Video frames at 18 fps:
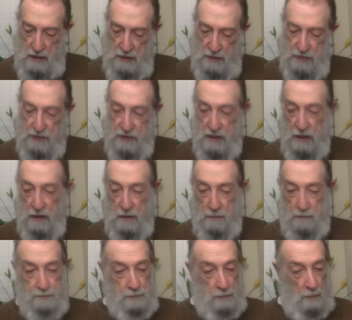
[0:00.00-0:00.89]

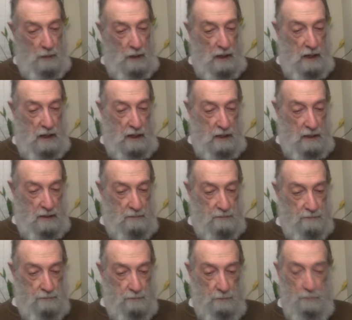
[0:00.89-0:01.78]
So uh,
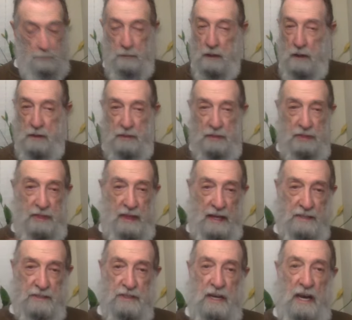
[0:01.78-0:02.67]

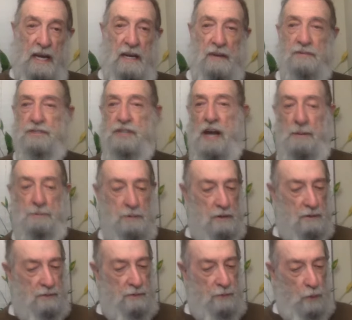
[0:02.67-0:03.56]
that's kind of
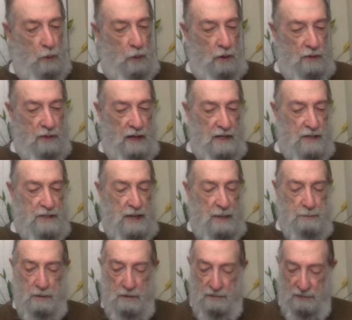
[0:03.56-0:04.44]
chapter four. Then in
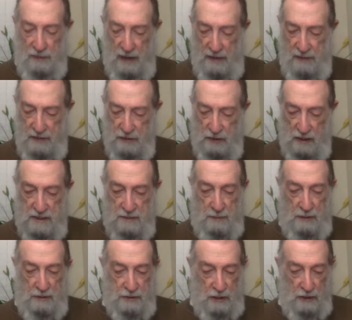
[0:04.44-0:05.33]
chapter five, he talks
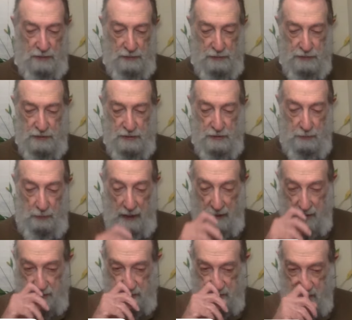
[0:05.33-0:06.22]
about shelters, the
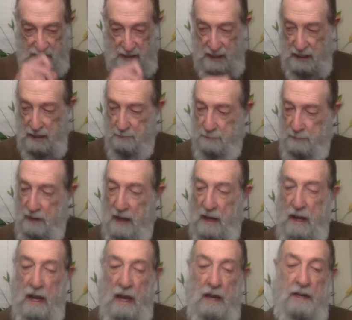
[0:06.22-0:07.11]
greatest need.
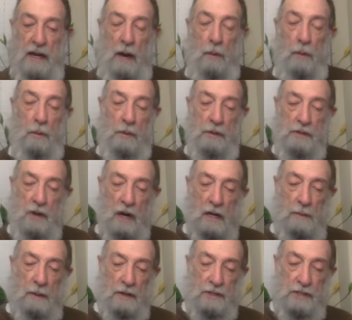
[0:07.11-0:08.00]
Now, when we
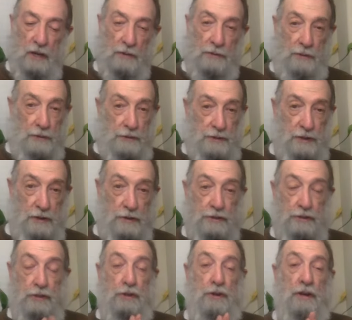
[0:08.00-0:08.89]
talk about shelters, there
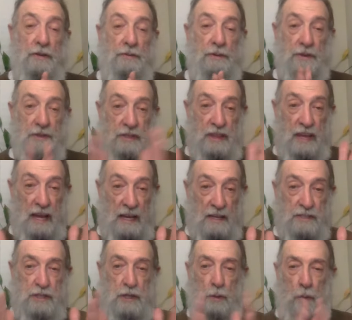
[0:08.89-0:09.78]
are two different
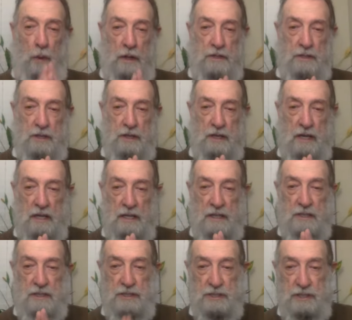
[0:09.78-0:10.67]
things you want to
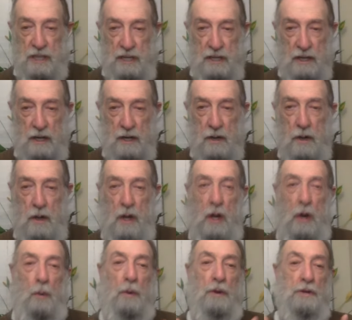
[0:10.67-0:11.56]
consider
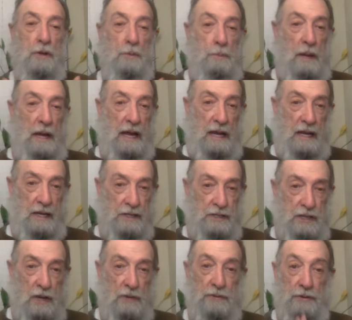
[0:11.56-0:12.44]
when you're planning a
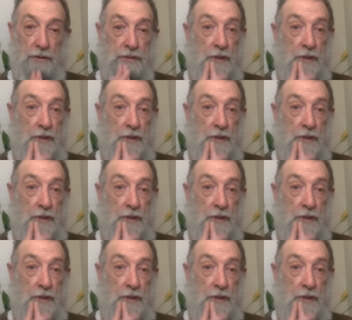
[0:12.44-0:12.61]
shelter.